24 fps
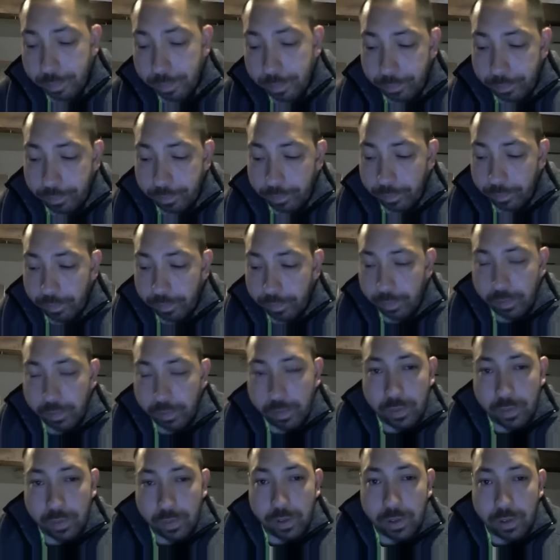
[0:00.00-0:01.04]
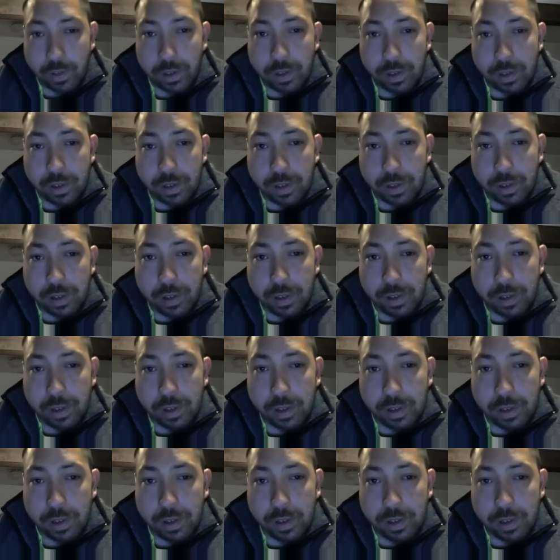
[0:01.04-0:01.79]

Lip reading: Nothing is said.